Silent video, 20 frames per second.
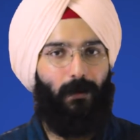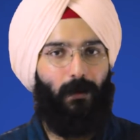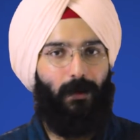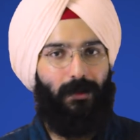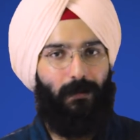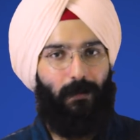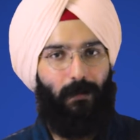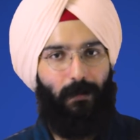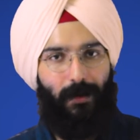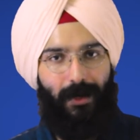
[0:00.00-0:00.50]

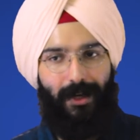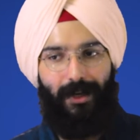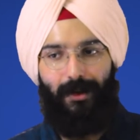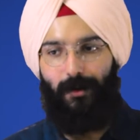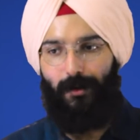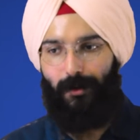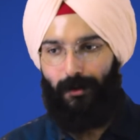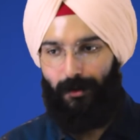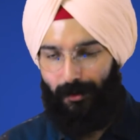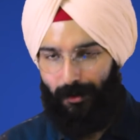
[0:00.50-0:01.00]
was a pretty
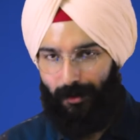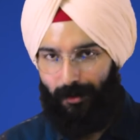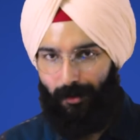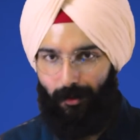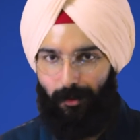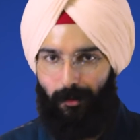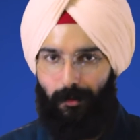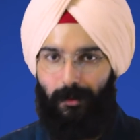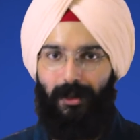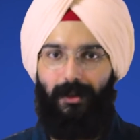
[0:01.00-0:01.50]
good
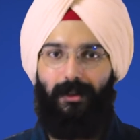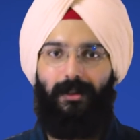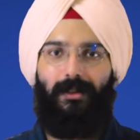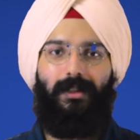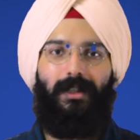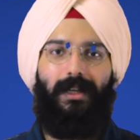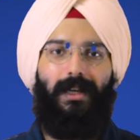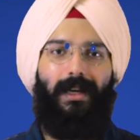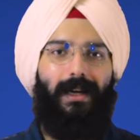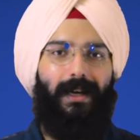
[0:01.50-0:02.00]
tool
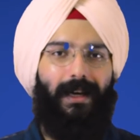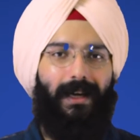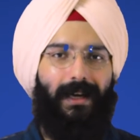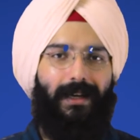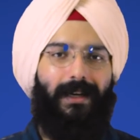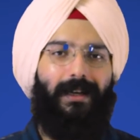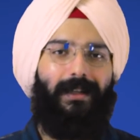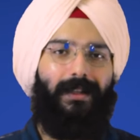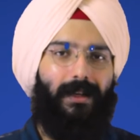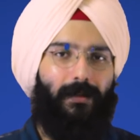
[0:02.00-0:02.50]
because
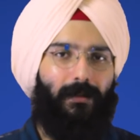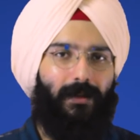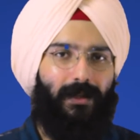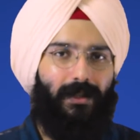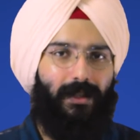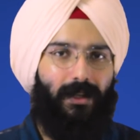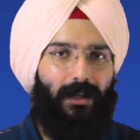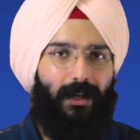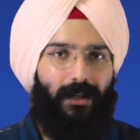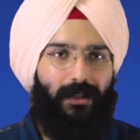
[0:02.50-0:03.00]
it
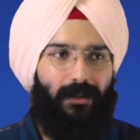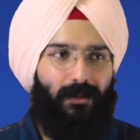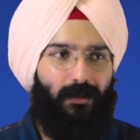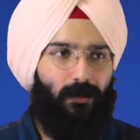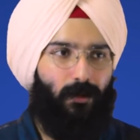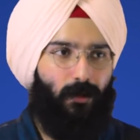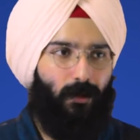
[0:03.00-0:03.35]
enabled us to